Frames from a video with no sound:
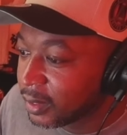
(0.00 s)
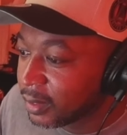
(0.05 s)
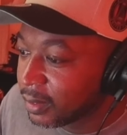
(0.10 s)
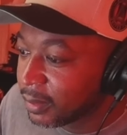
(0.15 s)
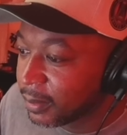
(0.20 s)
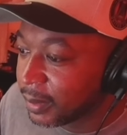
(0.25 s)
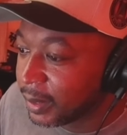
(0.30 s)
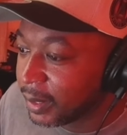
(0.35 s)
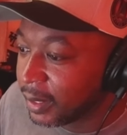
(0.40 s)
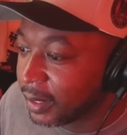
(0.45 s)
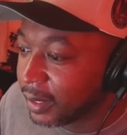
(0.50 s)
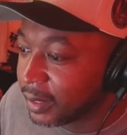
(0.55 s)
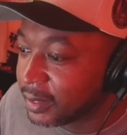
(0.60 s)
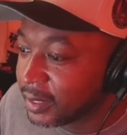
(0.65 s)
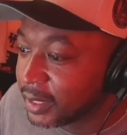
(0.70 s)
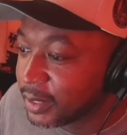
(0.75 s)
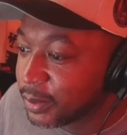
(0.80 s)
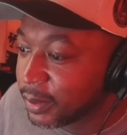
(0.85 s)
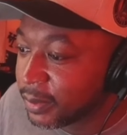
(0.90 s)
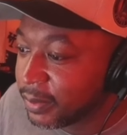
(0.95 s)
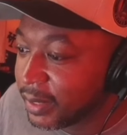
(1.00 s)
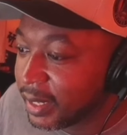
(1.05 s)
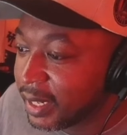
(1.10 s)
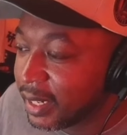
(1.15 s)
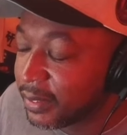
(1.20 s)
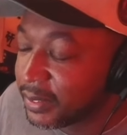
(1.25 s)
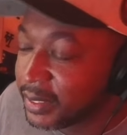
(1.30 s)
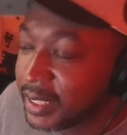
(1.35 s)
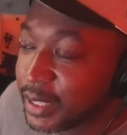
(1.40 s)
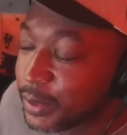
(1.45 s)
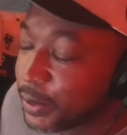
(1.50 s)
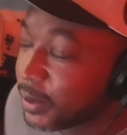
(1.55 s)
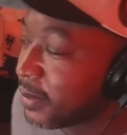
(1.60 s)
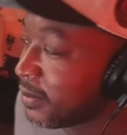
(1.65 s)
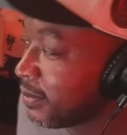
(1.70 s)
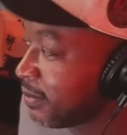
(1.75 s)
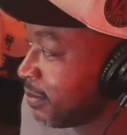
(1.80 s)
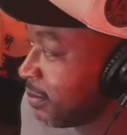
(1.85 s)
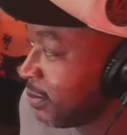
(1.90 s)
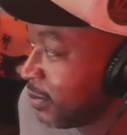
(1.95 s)
Man, 615.
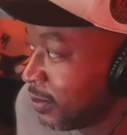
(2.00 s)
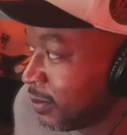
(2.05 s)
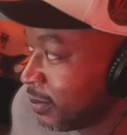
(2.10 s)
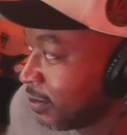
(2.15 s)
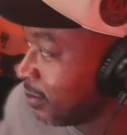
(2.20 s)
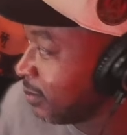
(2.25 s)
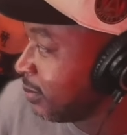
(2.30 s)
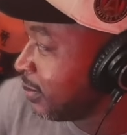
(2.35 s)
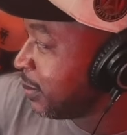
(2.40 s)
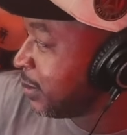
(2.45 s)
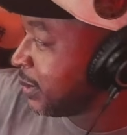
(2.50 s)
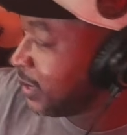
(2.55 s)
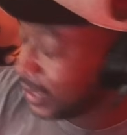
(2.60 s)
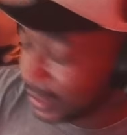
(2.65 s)
Let me tell you